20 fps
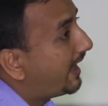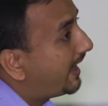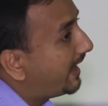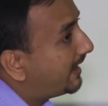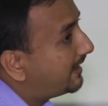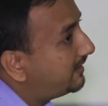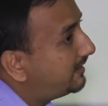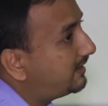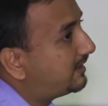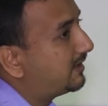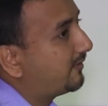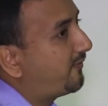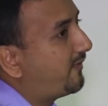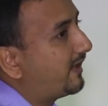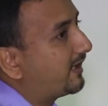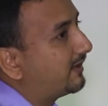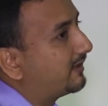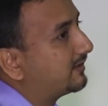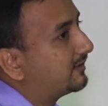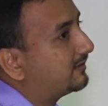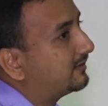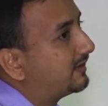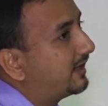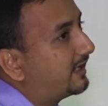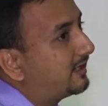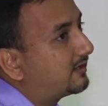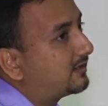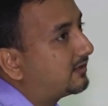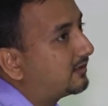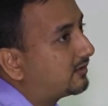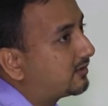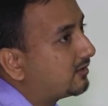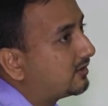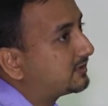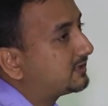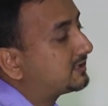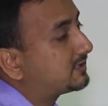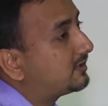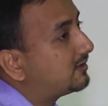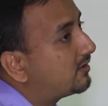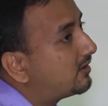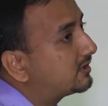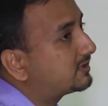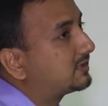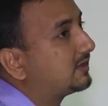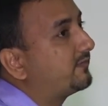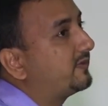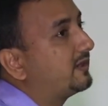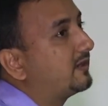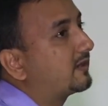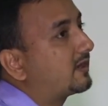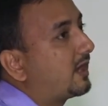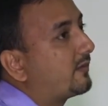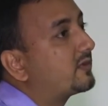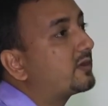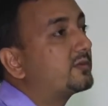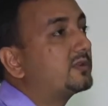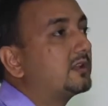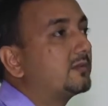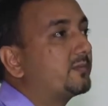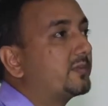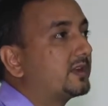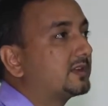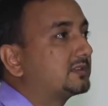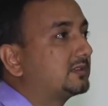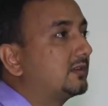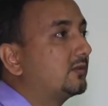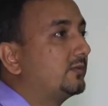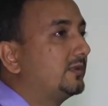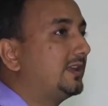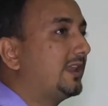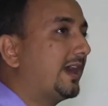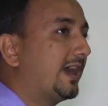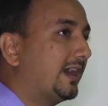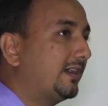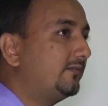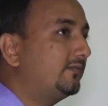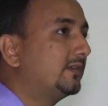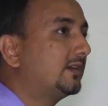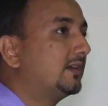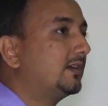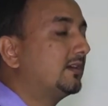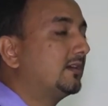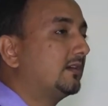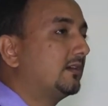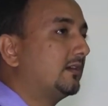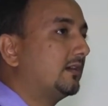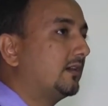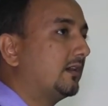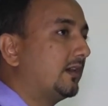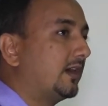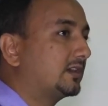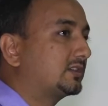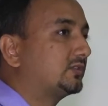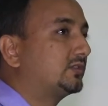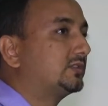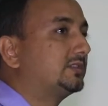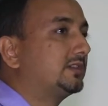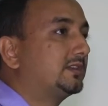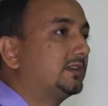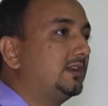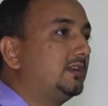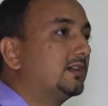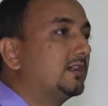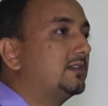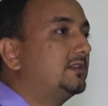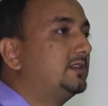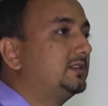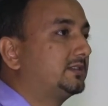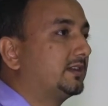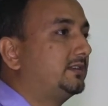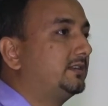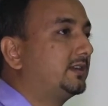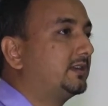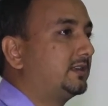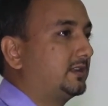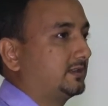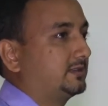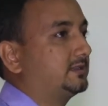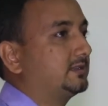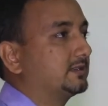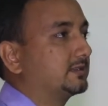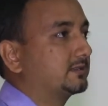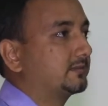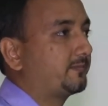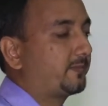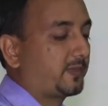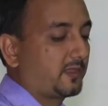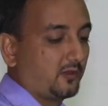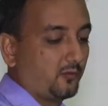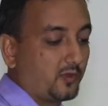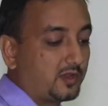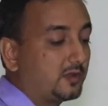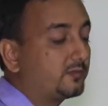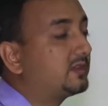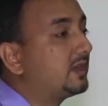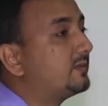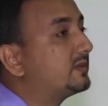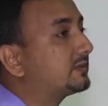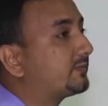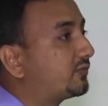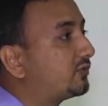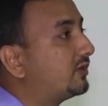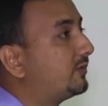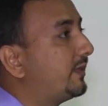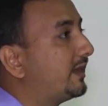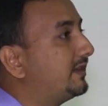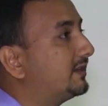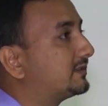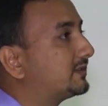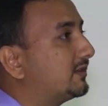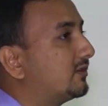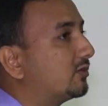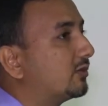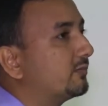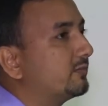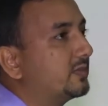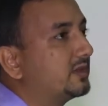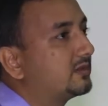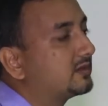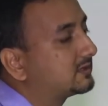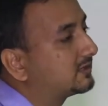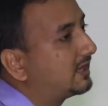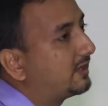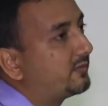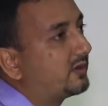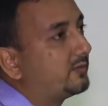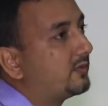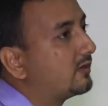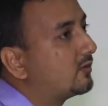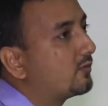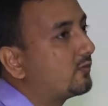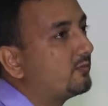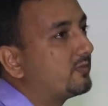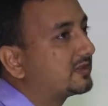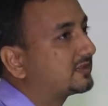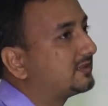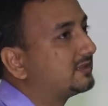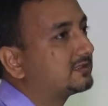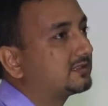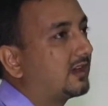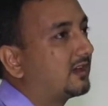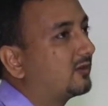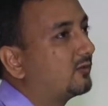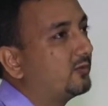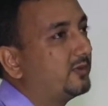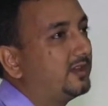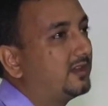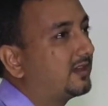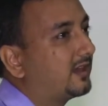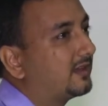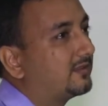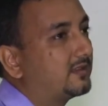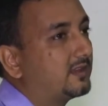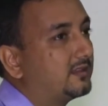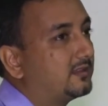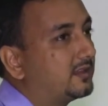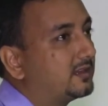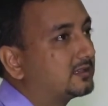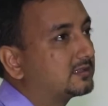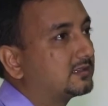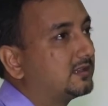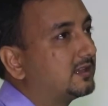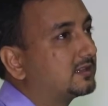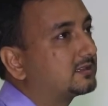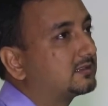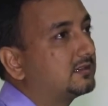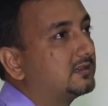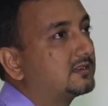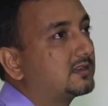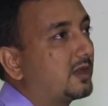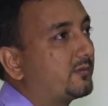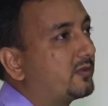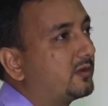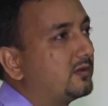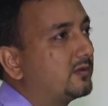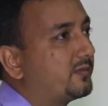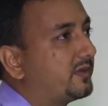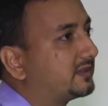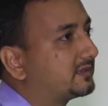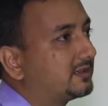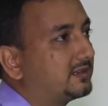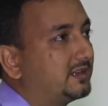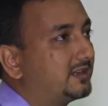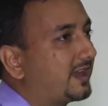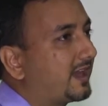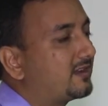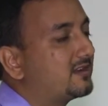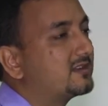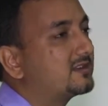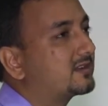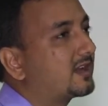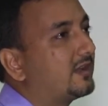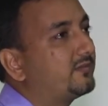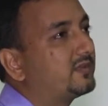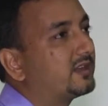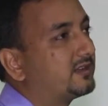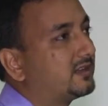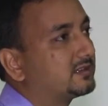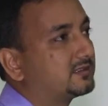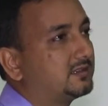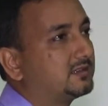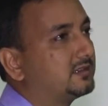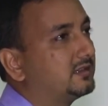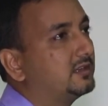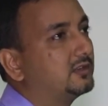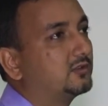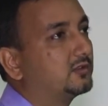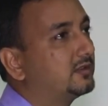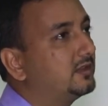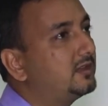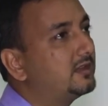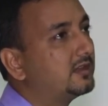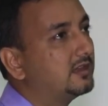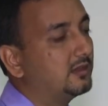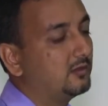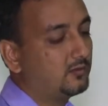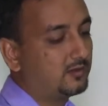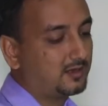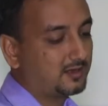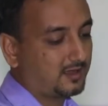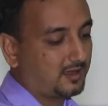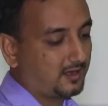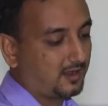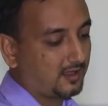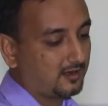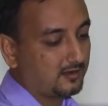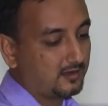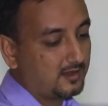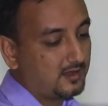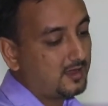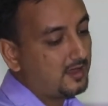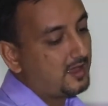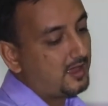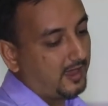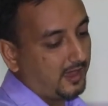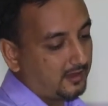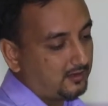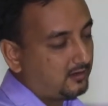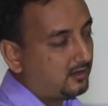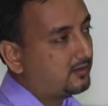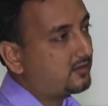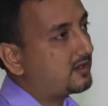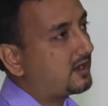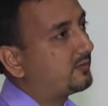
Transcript: any defect that causes loss of intraabdominal pressure will have associated undescended testis. One of them is poor belly syndrome, because the abdominal muscles are weak and then there is less intra-abdominal pressure, it cannot drive the testis into the inguinal canal. And other